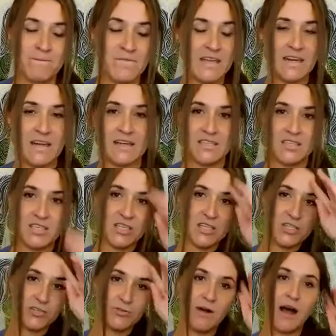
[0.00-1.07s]
And I
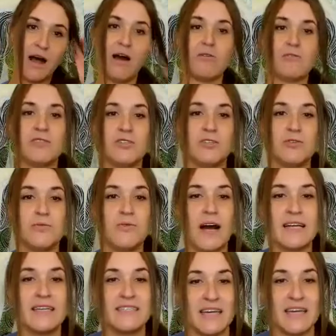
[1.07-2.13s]
teach you how to
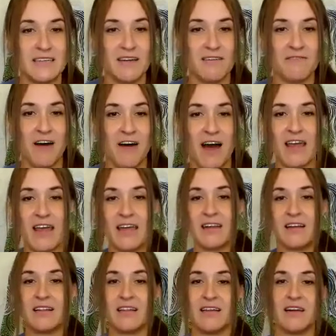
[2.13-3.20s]
identify
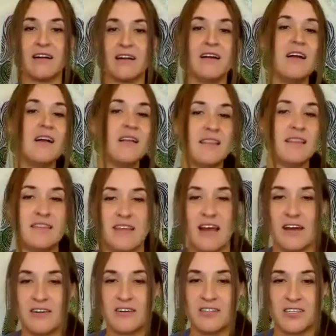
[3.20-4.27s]
and clear these
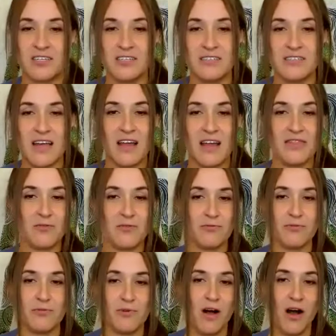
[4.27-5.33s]
energies at the
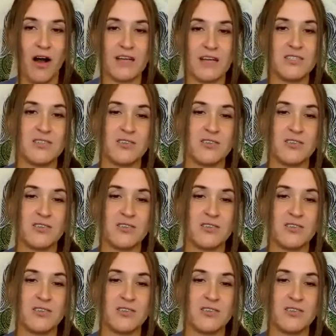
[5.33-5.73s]
root cause.